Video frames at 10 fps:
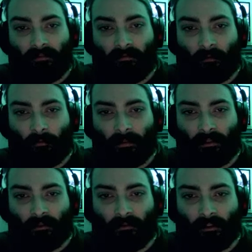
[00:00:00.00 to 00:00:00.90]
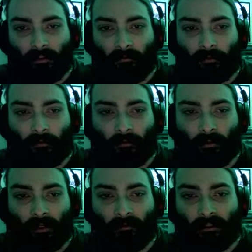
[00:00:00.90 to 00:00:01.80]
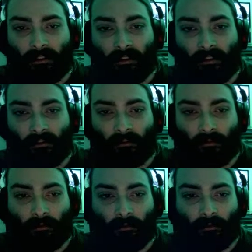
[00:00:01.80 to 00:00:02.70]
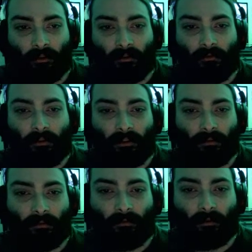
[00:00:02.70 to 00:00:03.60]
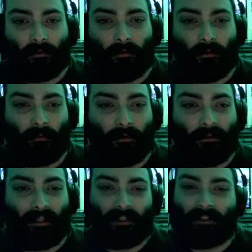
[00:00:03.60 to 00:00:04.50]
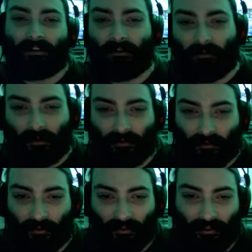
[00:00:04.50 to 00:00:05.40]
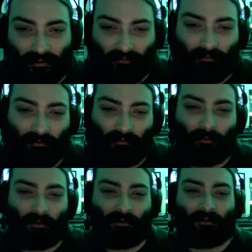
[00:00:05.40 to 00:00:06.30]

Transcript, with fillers: Leave full beers all over your driveway tonight so when you are shoveling tomorrow you can pretend it's a treasure hunt and reward